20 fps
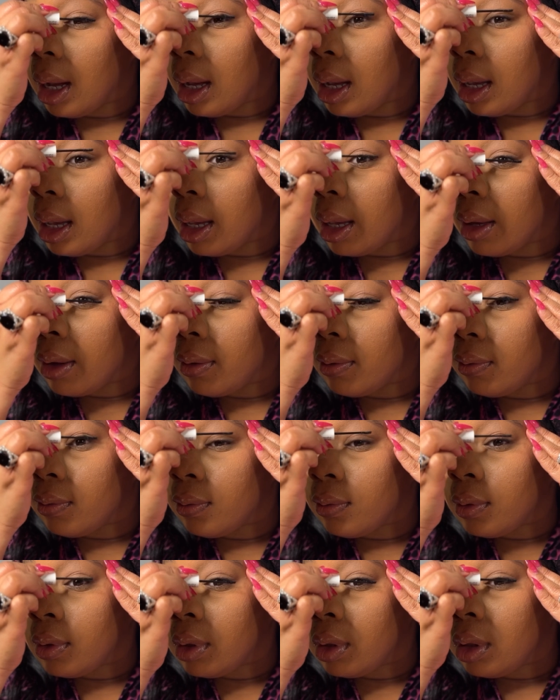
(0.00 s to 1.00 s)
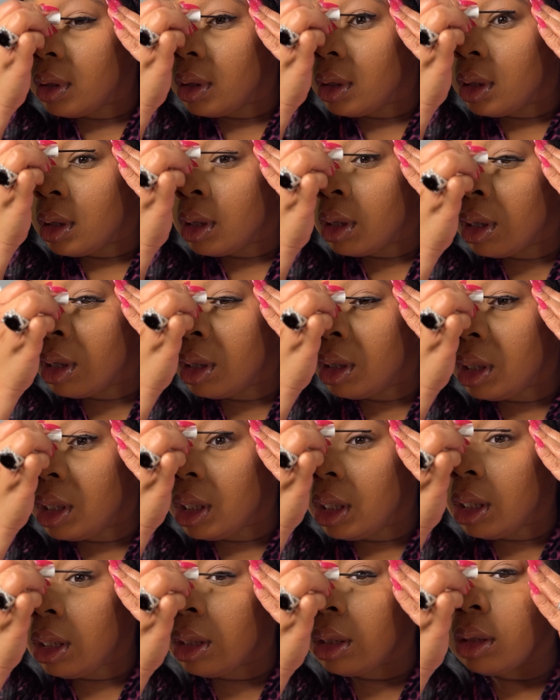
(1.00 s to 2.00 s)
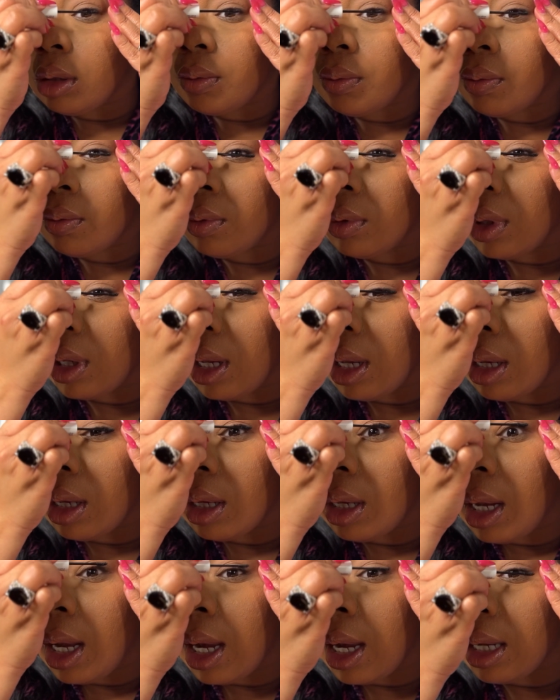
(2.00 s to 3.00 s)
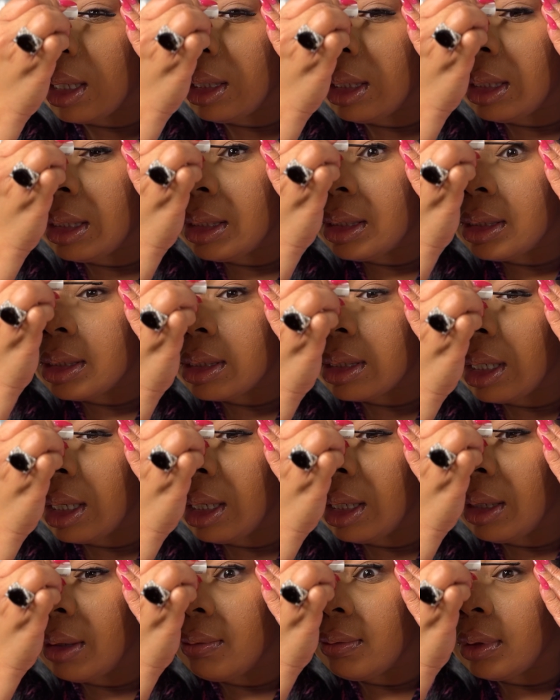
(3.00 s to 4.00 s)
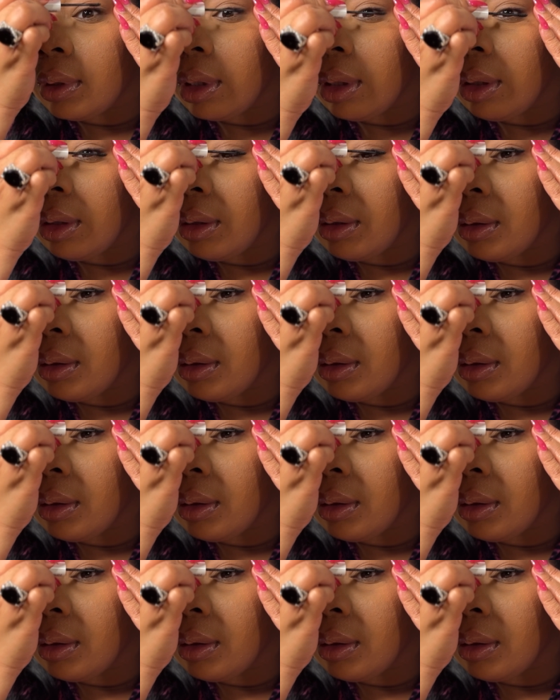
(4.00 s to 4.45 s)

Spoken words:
have hoodie eyelids. I have like